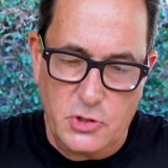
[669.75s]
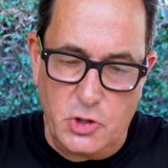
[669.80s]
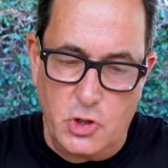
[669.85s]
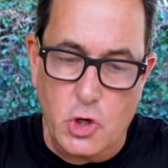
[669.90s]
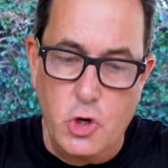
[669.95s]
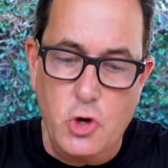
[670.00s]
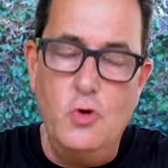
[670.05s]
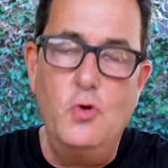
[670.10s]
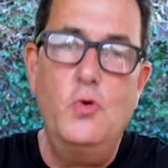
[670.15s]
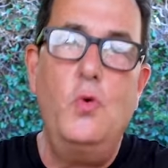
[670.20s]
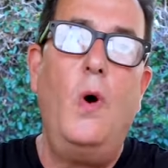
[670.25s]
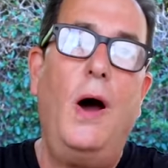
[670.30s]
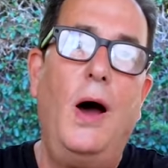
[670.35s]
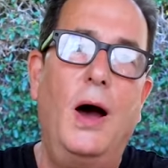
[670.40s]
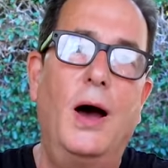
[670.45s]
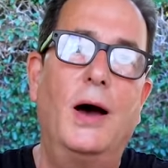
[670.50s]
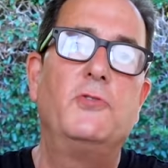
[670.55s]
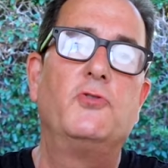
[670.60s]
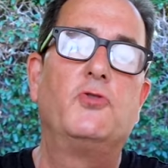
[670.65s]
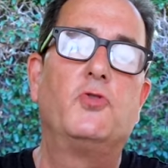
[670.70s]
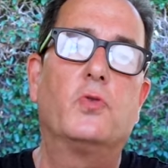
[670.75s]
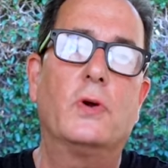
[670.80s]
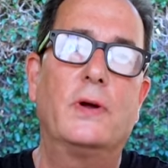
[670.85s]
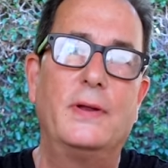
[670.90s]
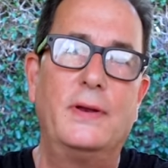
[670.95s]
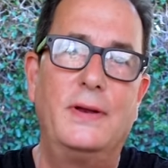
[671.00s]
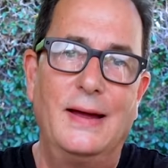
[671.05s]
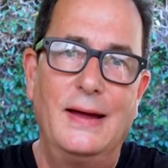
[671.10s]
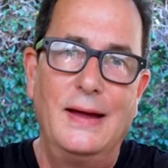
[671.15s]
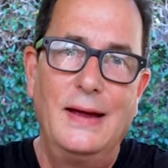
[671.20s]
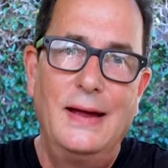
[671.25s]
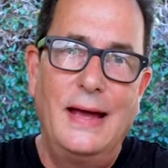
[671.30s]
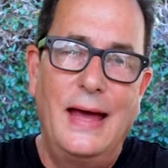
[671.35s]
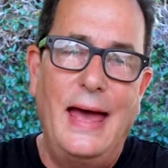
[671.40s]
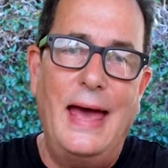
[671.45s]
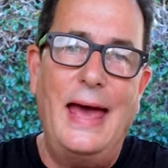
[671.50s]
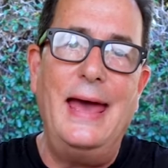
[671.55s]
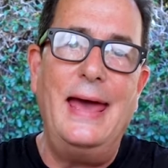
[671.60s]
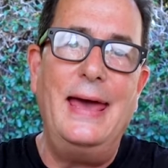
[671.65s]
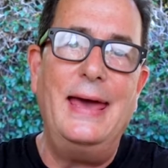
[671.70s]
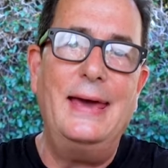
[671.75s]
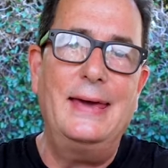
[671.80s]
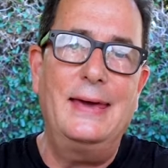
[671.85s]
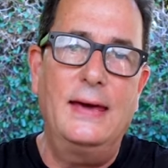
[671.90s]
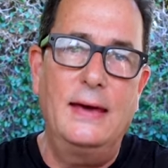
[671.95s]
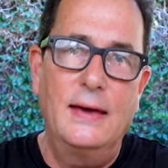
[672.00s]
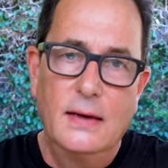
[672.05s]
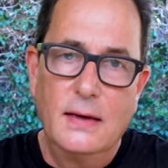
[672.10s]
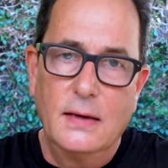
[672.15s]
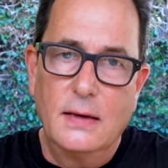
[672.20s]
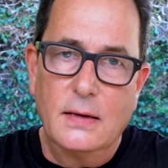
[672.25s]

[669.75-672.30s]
200 egg